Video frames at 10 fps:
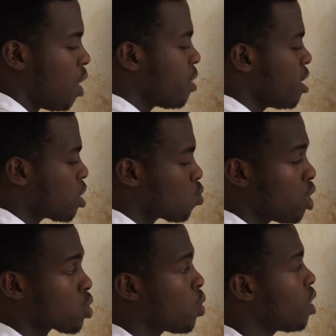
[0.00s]
Now, this is
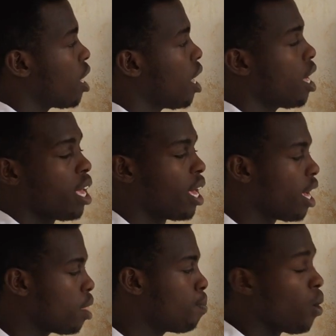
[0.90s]
what's called the
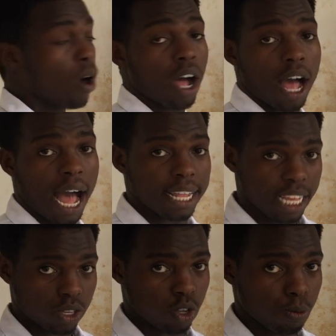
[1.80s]
elbow
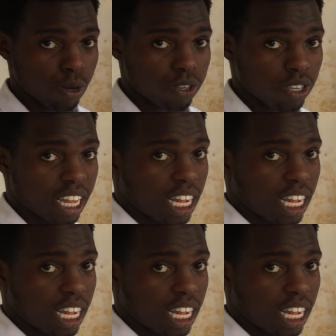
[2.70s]
anastomosis.